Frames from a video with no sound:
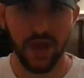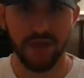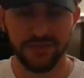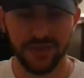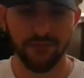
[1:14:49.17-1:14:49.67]

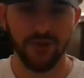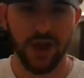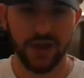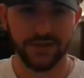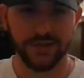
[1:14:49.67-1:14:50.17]
obviously
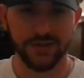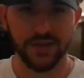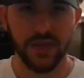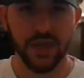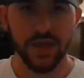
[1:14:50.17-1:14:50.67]
Rise is
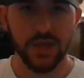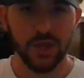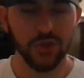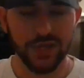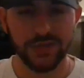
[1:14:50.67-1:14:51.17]

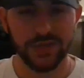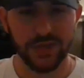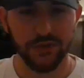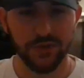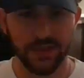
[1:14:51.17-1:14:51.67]
usually
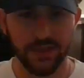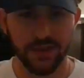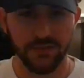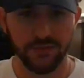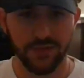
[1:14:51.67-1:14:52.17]
considered like
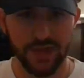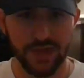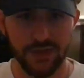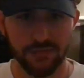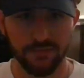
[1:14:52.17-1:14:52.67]

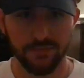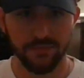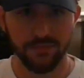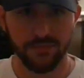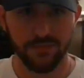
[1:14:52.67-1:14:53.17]
the
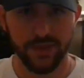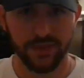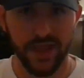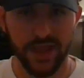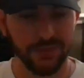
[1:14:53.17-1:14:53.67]
like
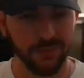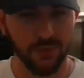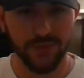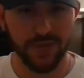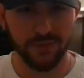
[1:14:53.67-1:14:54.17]
last
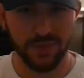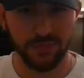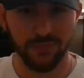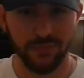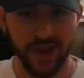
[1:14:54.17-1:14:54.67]
movie when
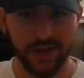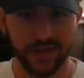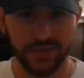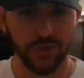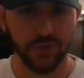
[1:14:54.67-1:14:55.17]
people rank
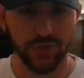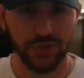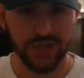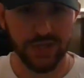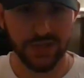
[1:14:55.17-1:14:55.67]
like their
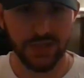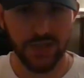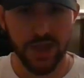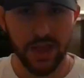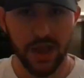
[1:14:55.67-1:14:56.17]
trilogies.
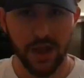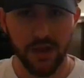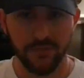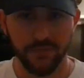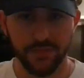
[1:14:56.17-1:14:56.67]

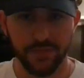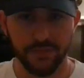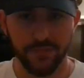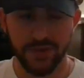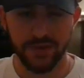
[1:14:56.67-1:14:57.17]

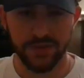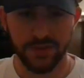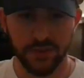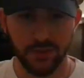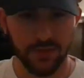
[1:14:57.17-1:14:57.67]
But
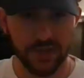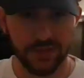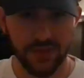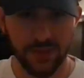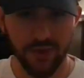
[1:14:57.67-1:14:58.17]
don't
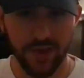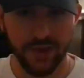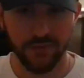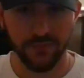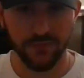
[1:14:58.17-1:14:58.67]
let the
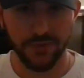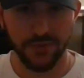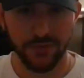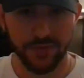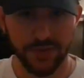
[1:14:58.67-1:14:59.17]
ranking fool
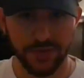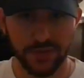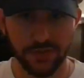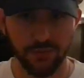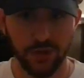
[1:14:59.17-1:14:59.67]
you. I mean, this
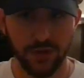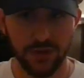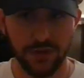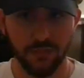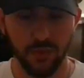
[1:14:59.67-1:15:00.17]
is one of
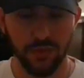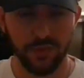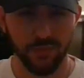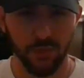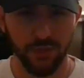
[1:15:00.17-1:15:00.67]
the more
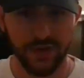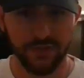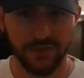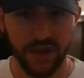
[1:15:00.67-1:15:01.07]
important, if